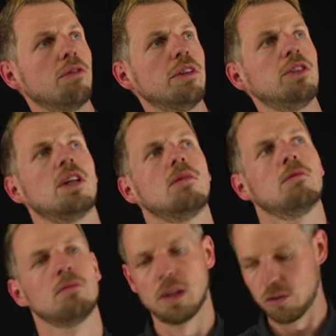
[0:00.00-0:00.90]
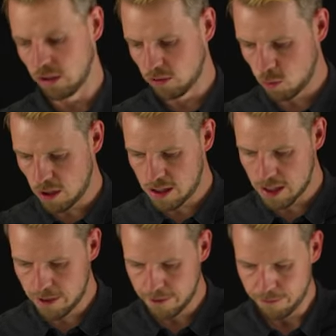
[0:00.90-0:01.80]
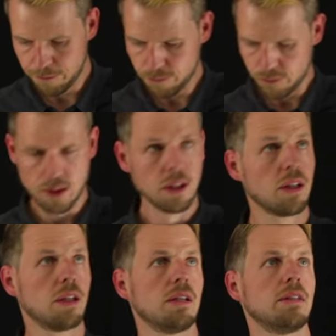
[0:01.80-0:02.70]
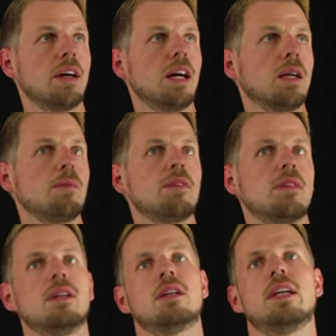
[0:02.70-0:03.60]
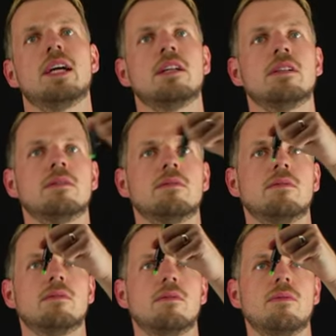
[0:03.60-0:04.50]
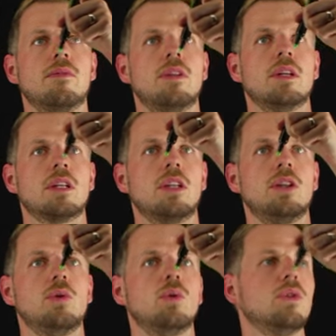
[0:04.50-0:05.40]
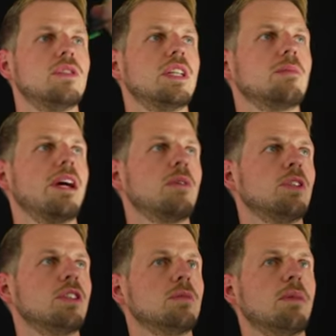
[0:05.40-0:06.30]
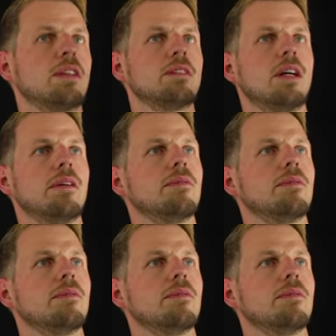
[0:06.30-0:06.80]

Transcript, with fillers: feature matrix Y times again the Q sigma hat, which is my psi.